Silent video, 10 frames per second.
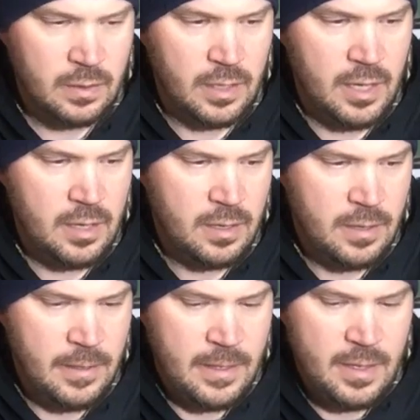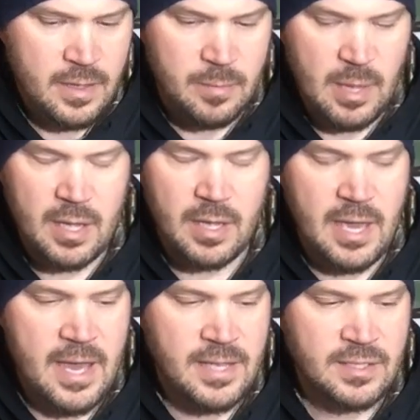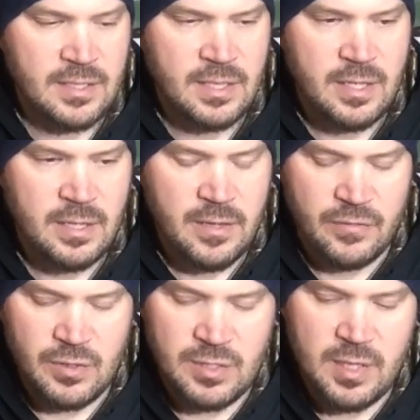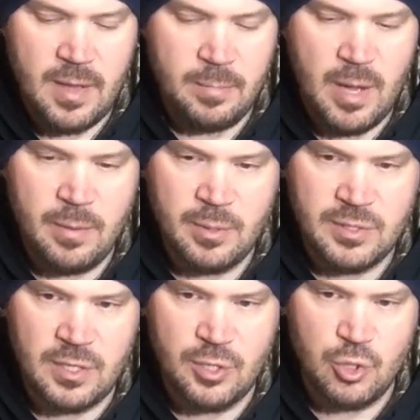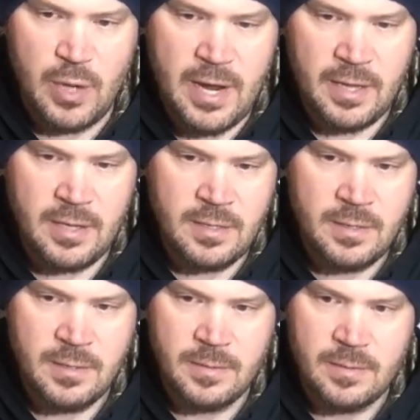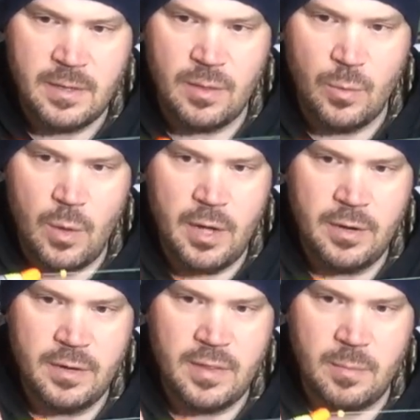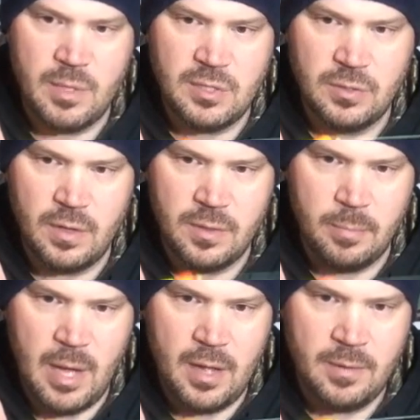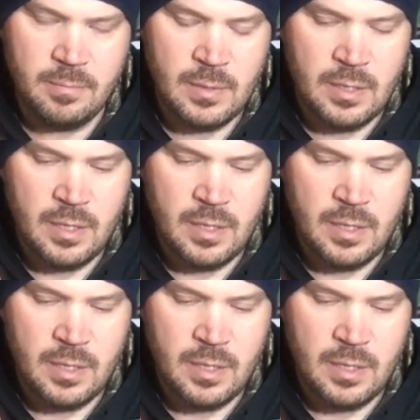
Okay, make a cast. If you see that bobber start dragging in the water, that means you're on the bottom.